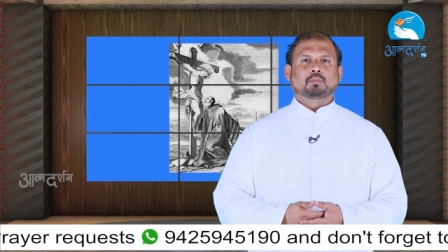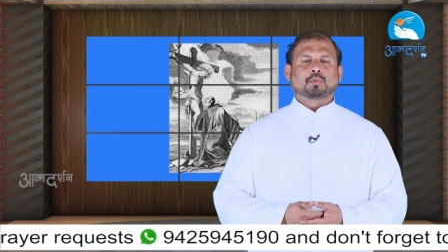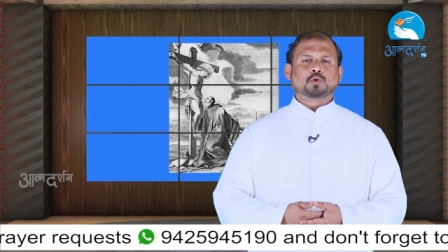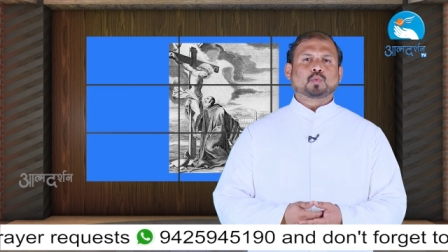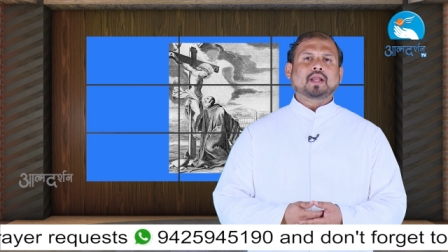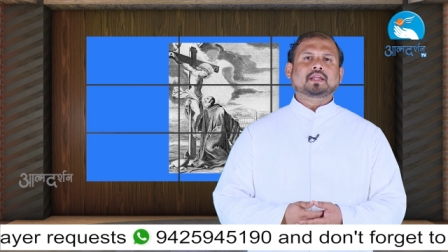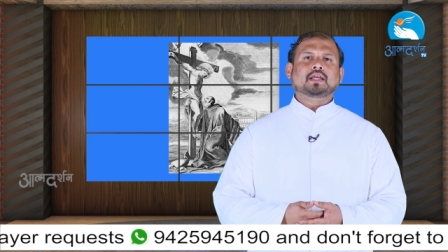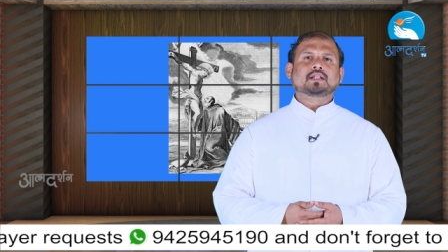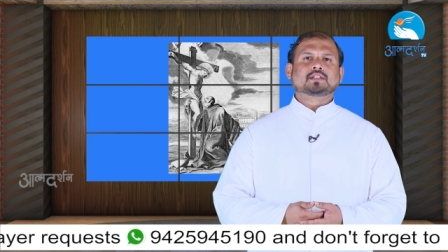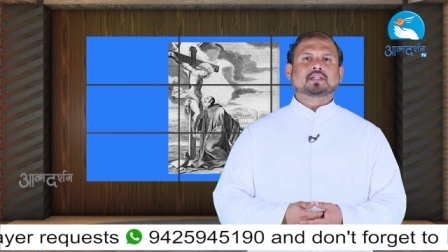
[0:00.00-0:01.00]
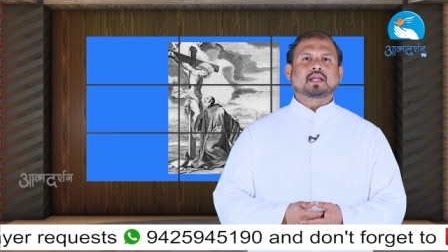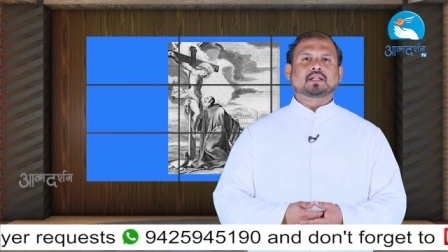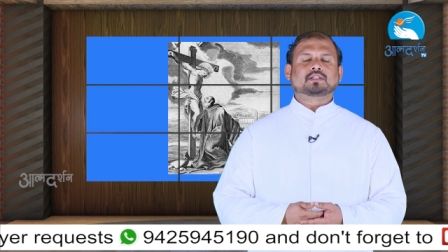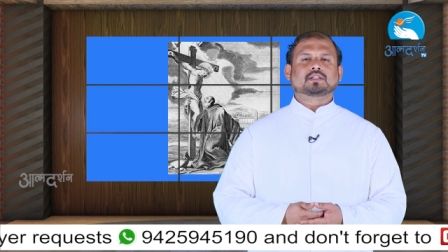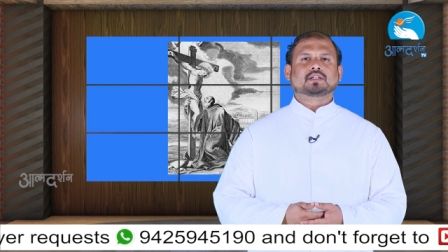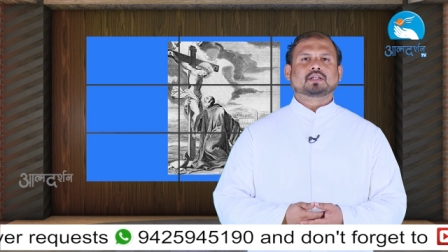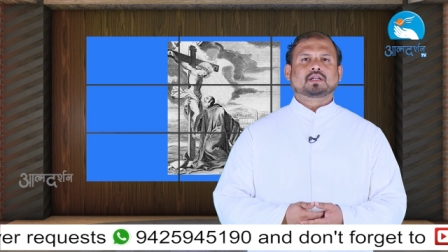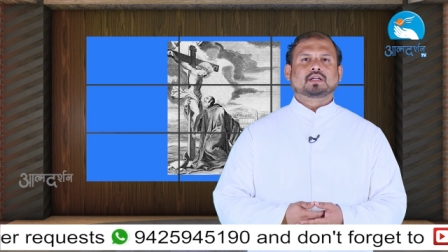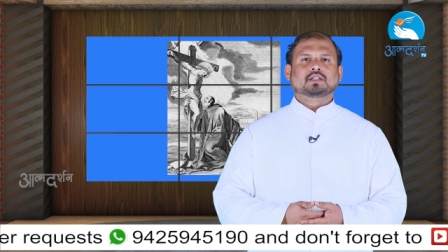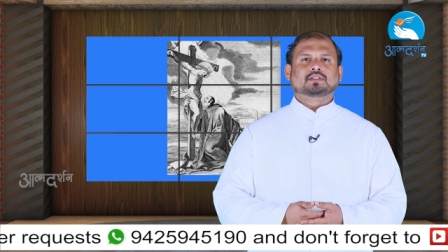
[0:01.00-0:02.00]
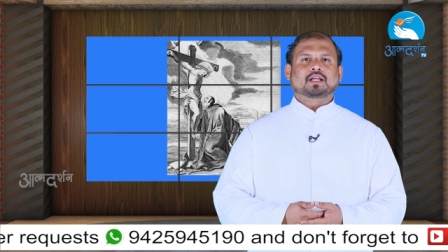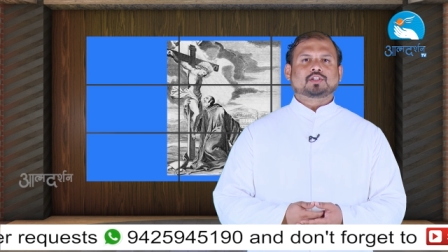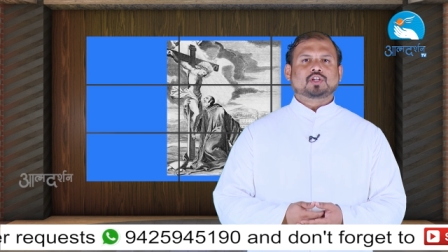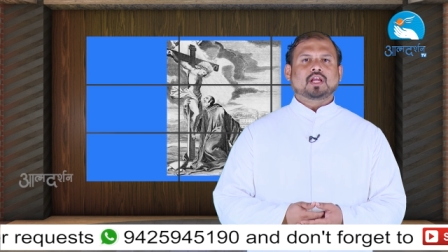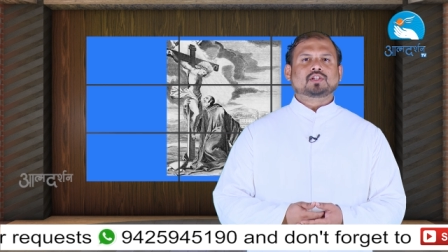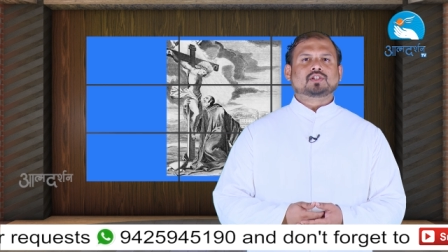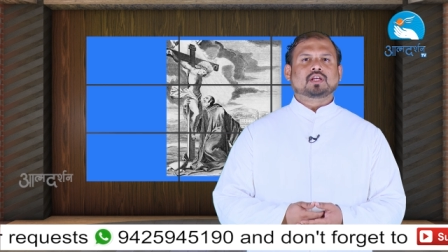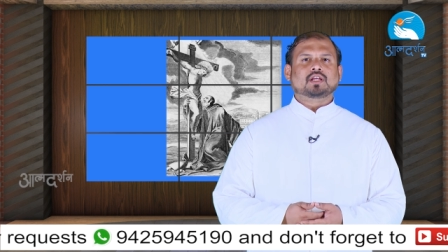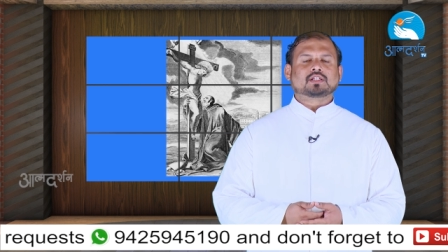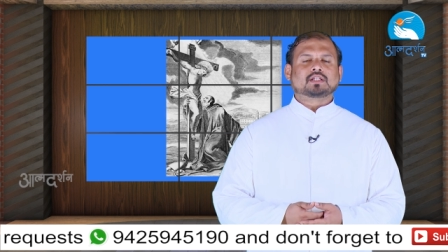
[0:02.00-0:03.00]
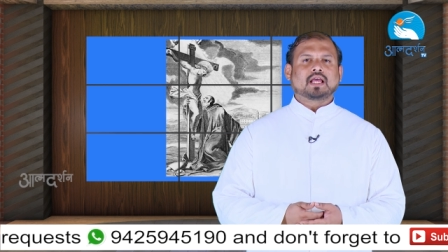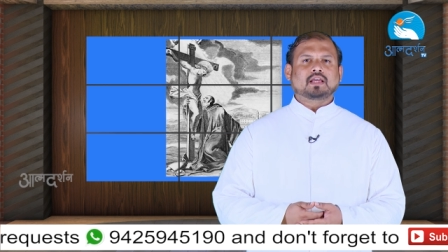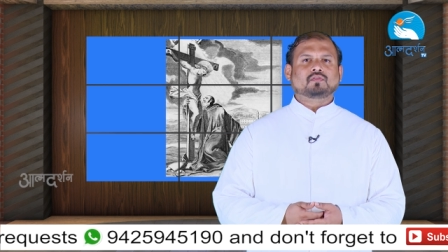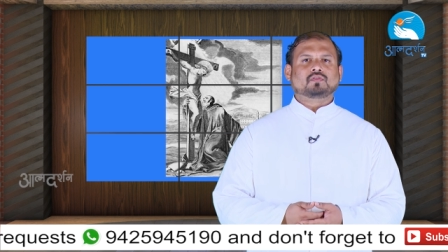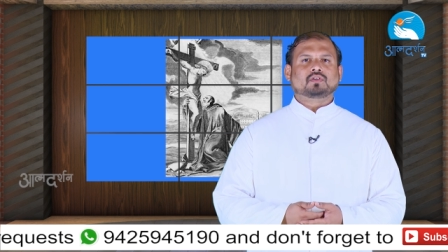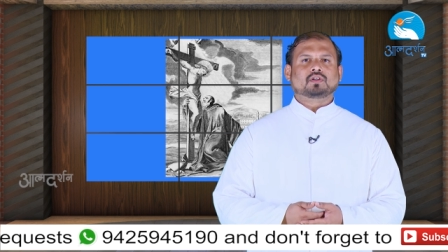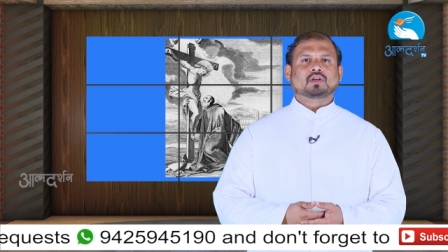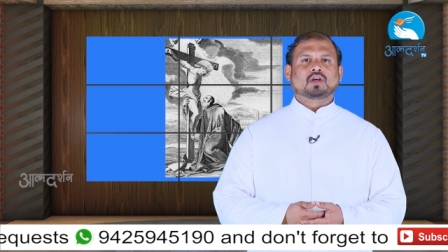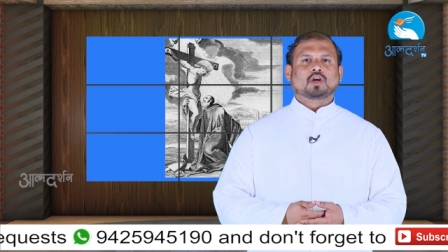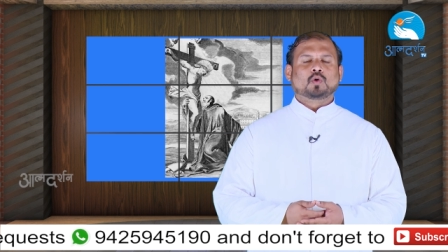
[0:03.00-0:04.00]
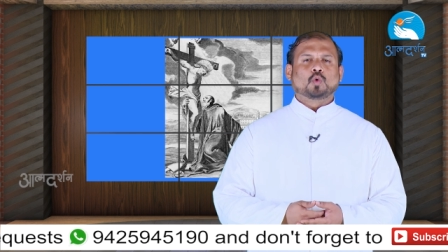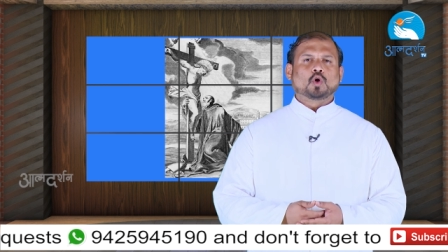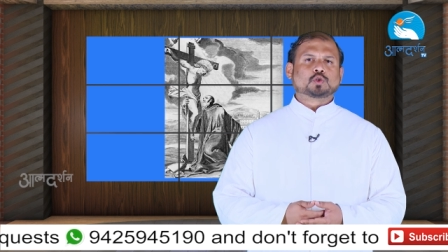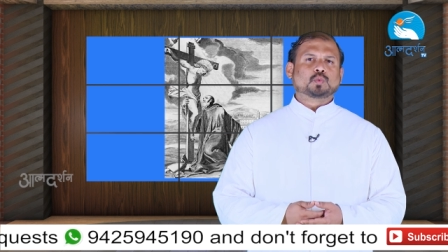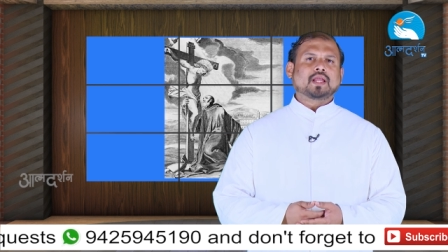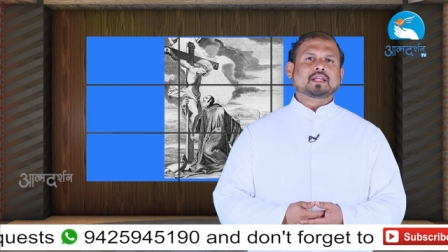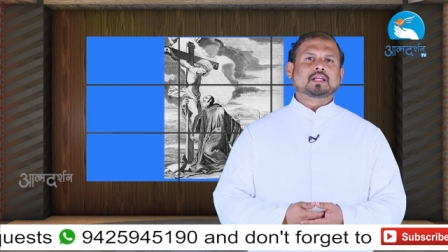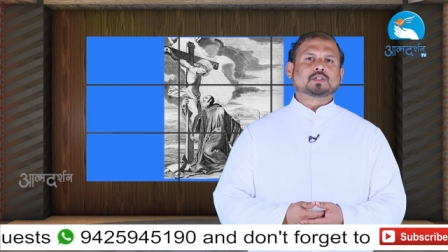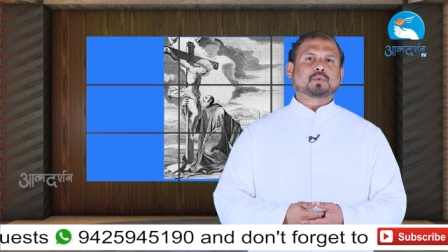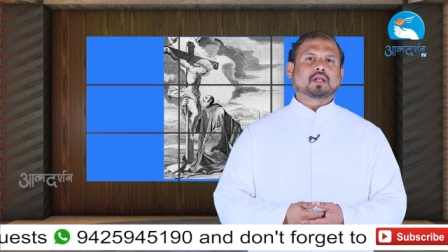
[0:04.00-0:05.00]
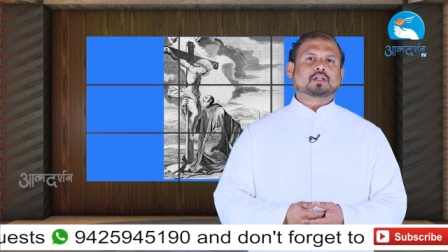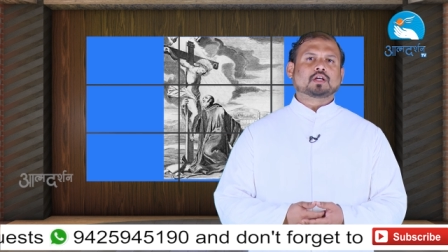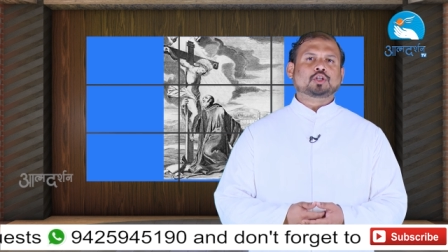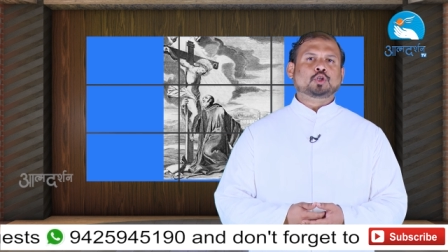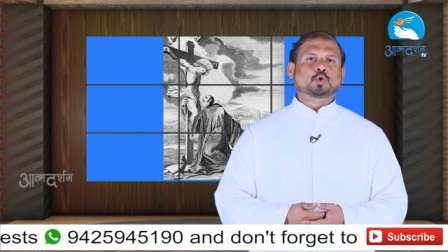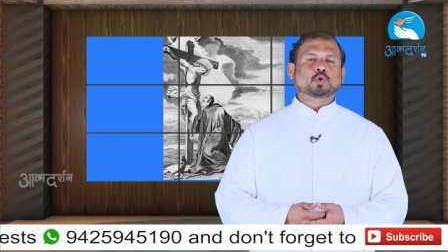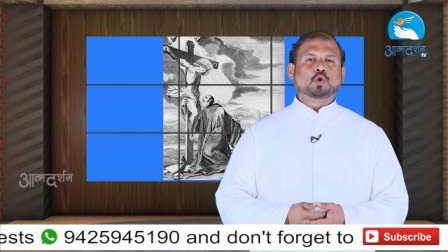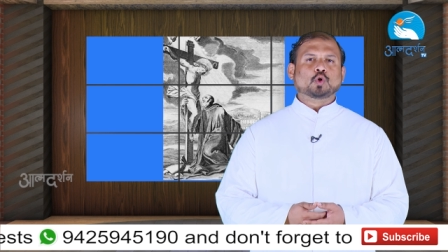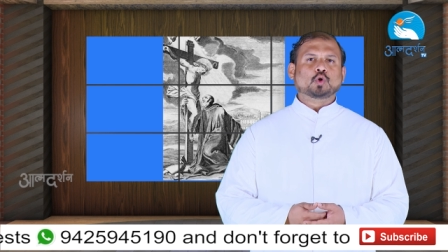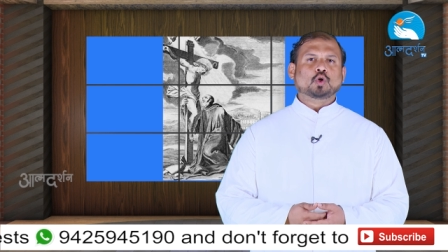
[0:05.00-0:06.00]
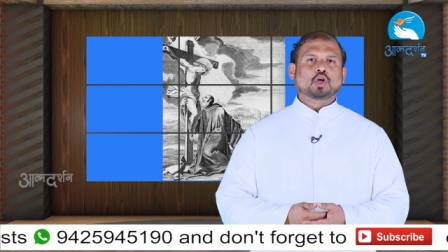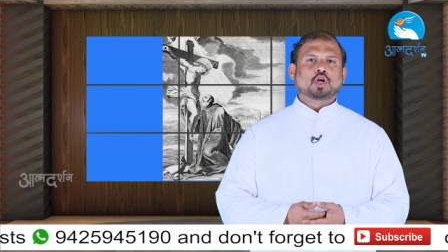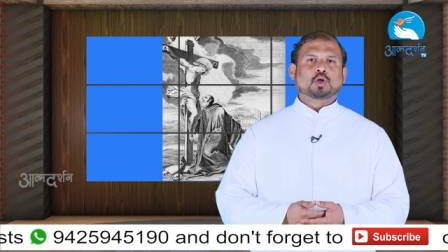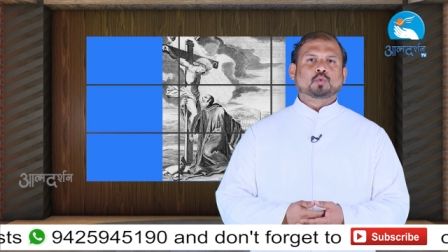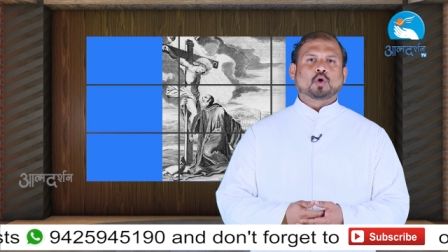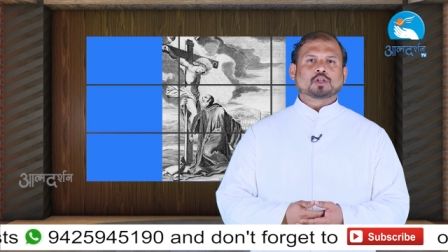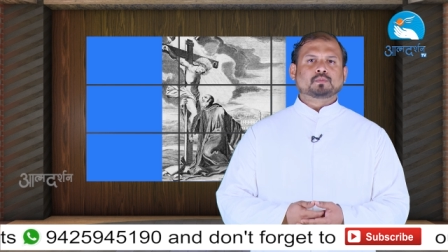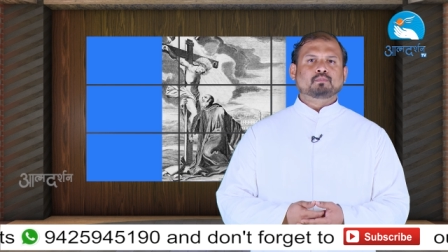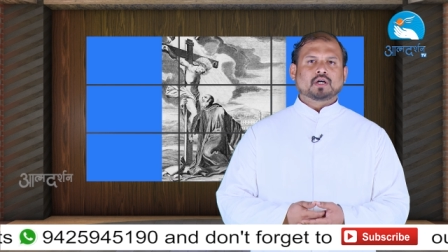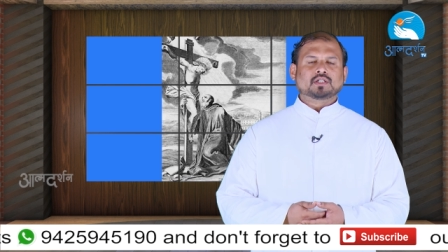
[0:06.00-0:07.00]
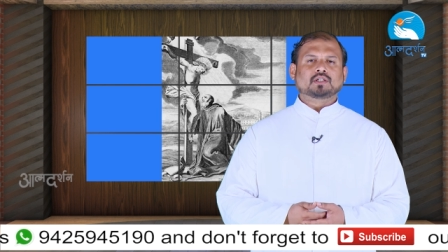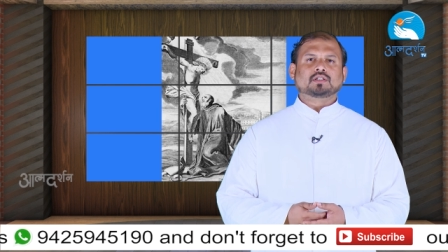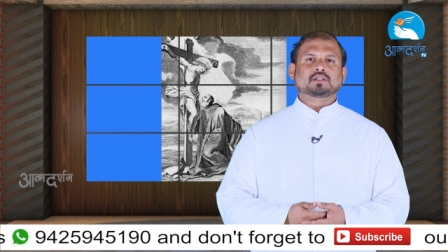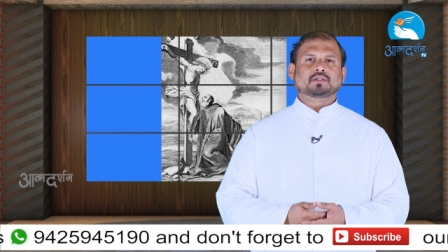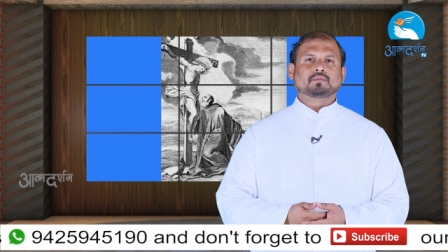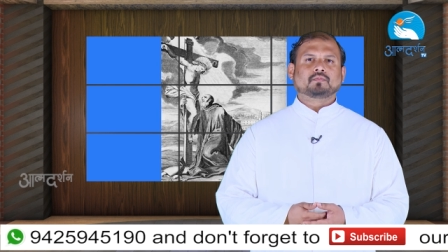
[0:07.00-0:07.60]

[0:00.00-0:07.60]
But one incident that changed his life was when his brother Hugo was murdered.